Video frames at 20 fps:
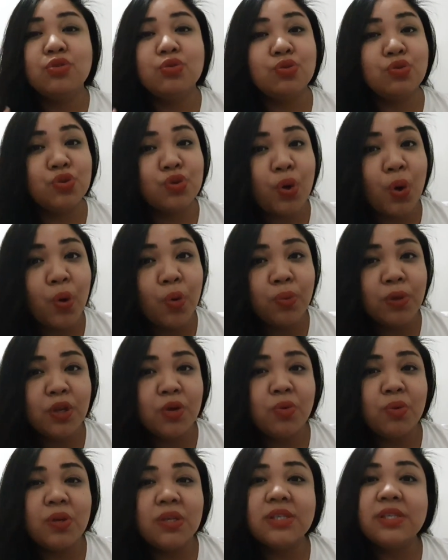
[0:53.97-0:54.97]
to Zoe,
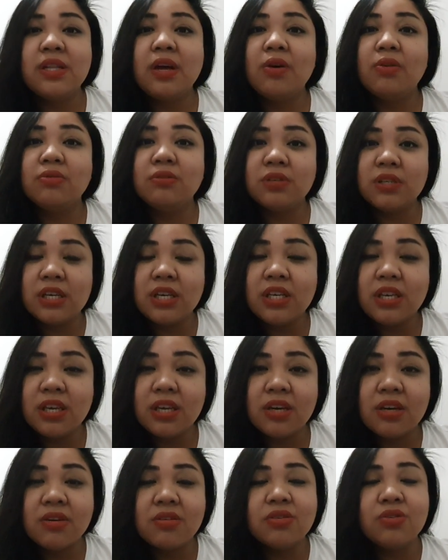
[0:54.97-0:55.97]
who is now
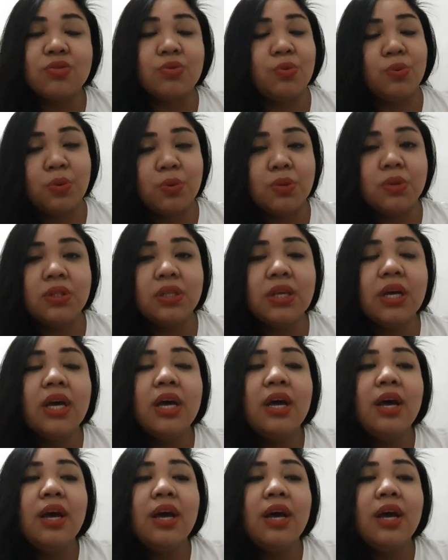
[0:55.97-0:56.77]
3 years old,